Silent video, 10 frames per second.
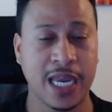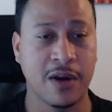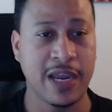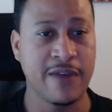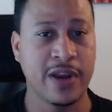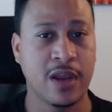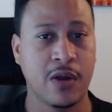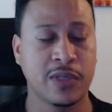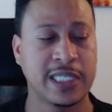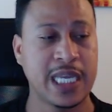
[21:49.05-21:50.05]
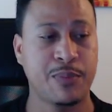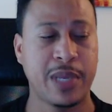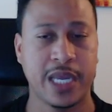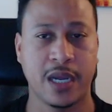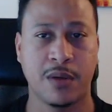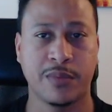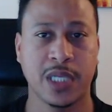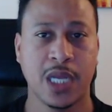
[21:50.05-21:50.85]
Even though CPMs